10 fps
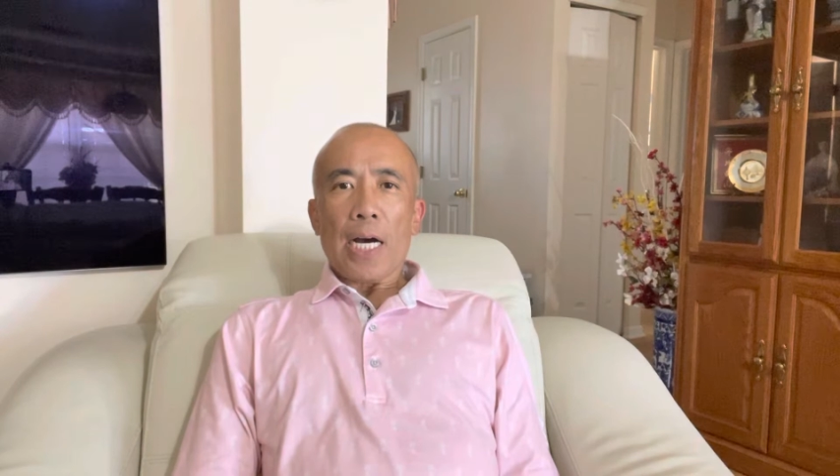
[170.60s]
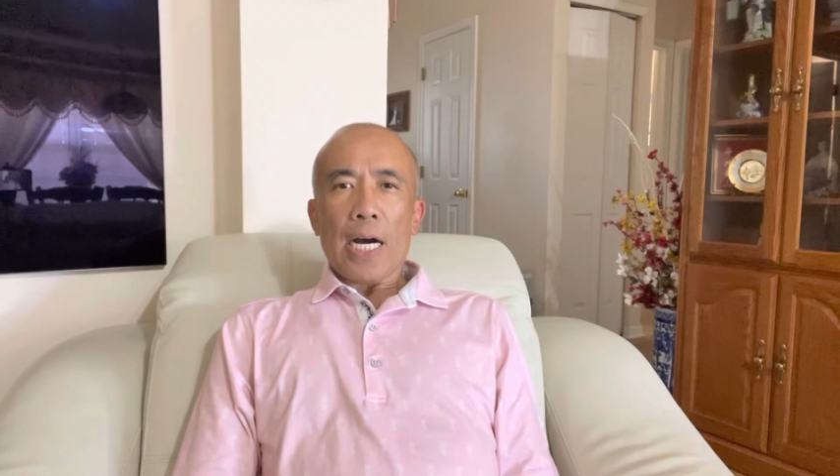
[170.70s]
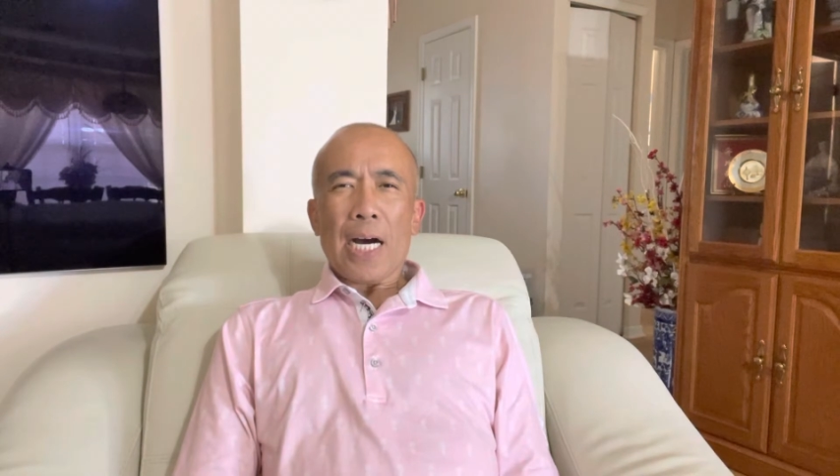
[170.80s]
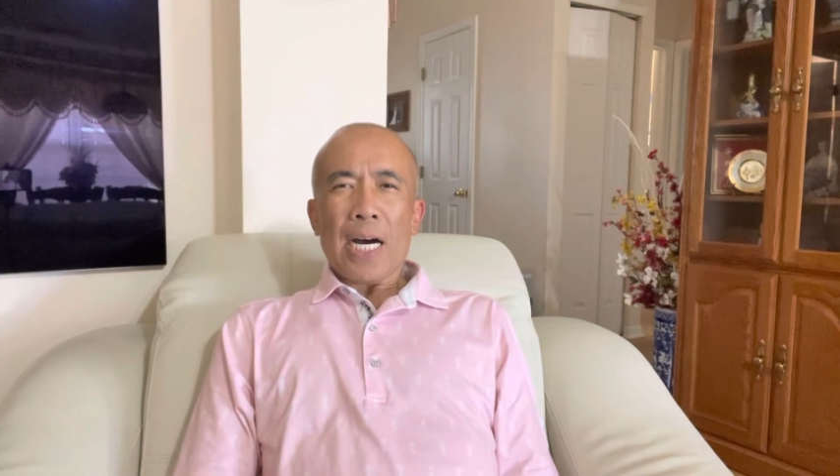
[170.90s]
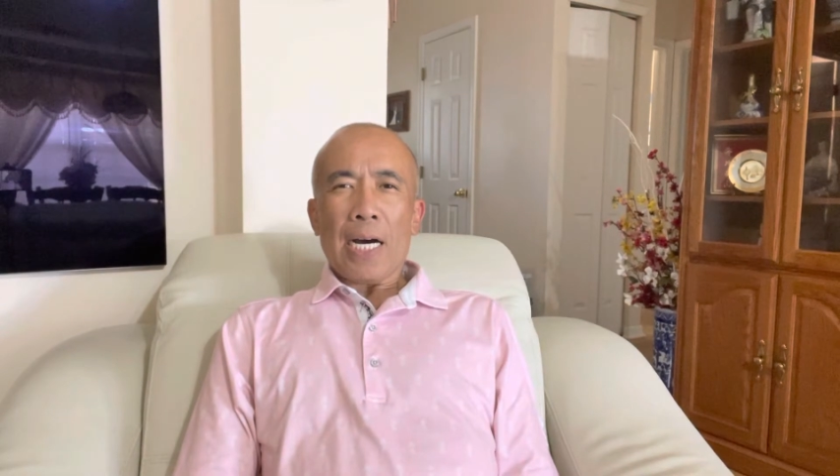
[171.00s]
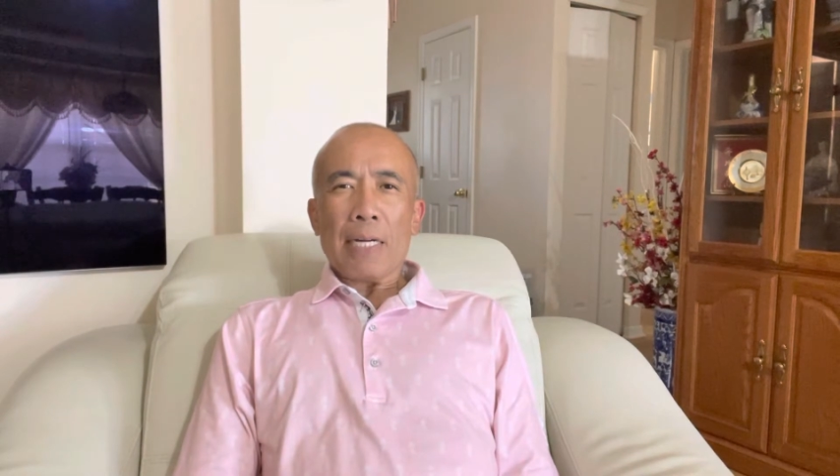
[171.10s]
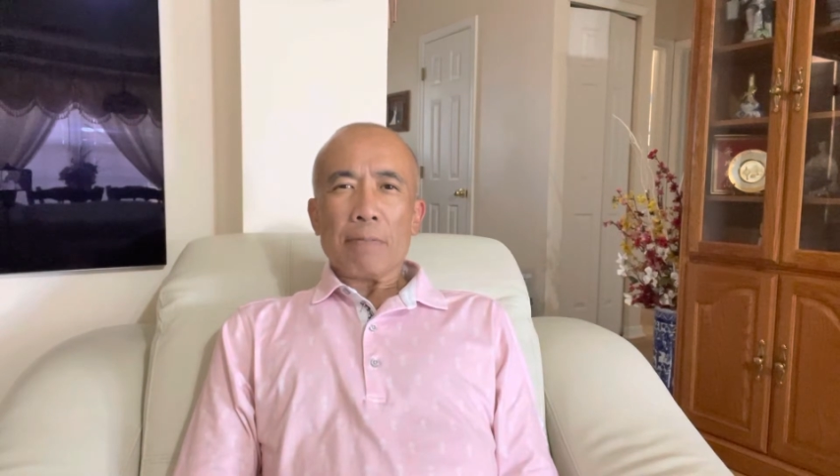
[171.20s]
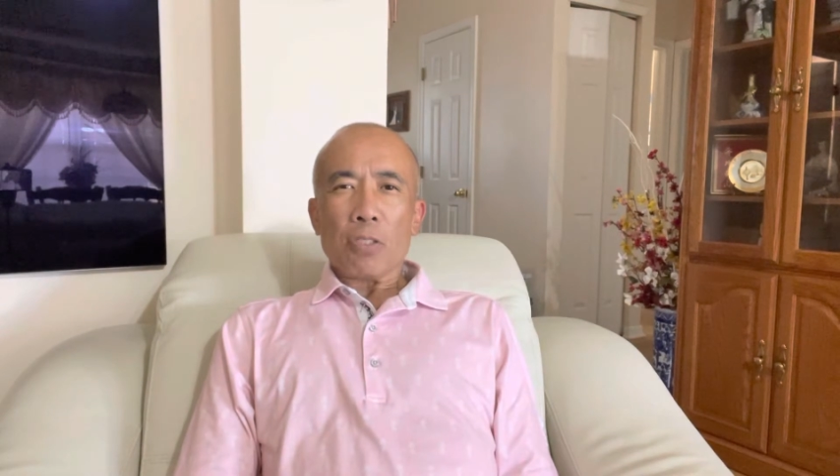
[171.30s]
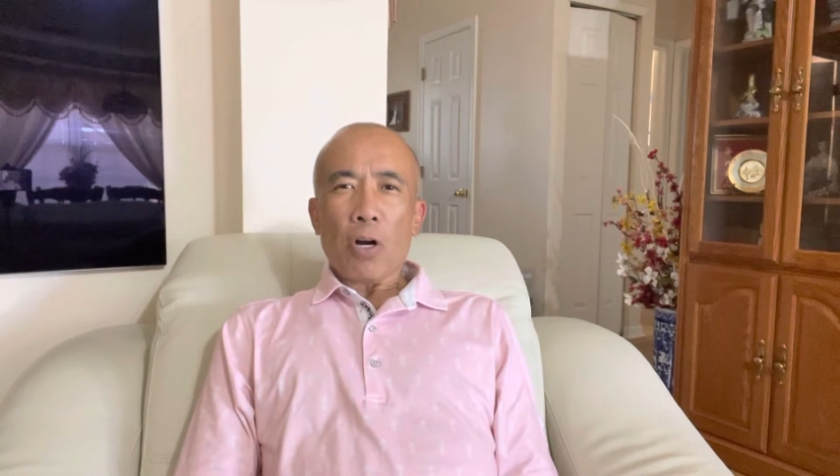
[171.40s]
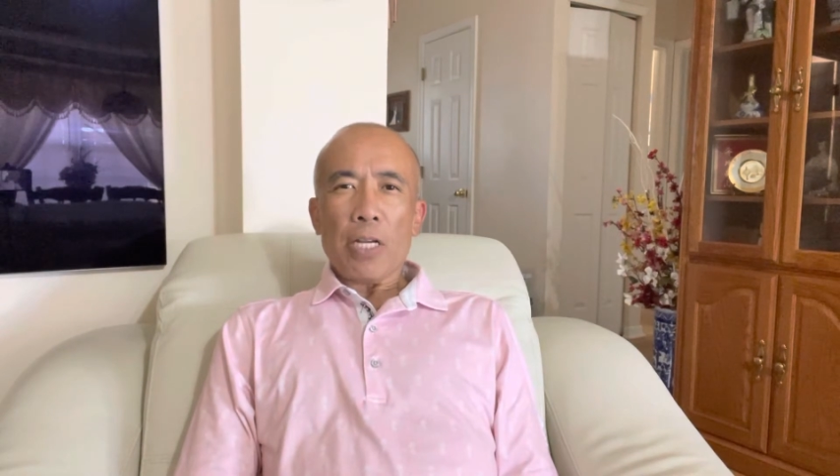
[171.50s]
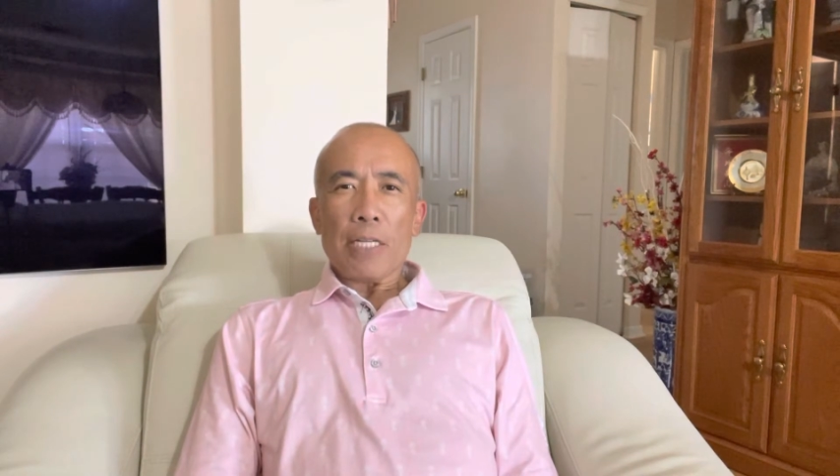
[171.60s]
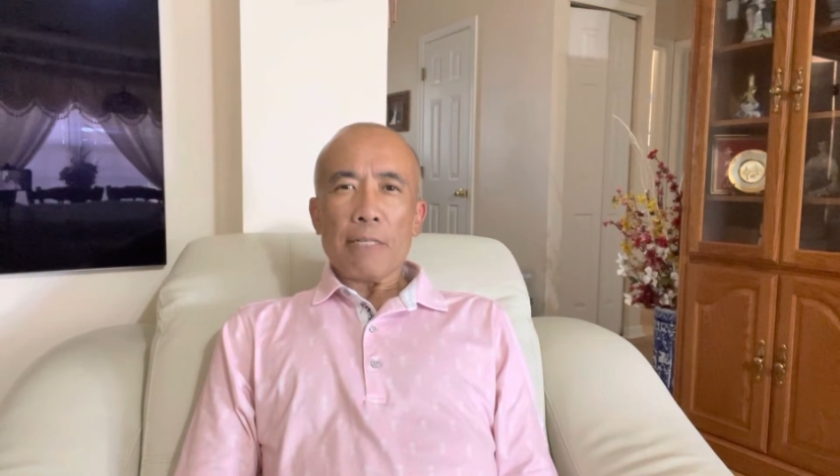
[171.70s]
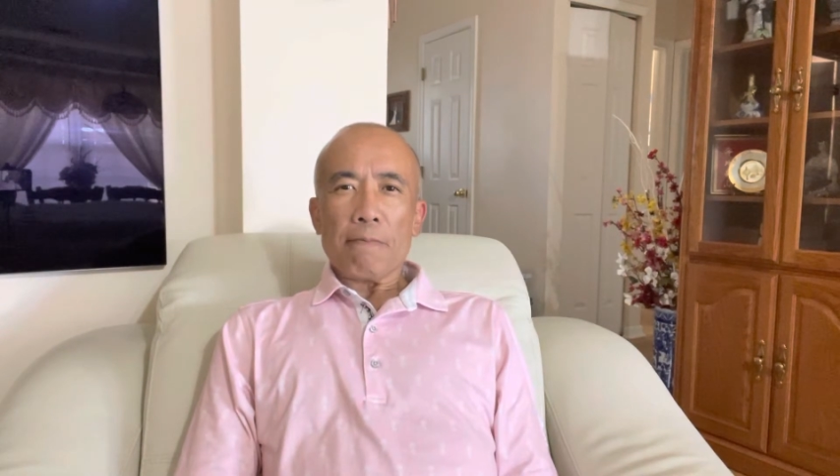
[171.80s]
I'm starting to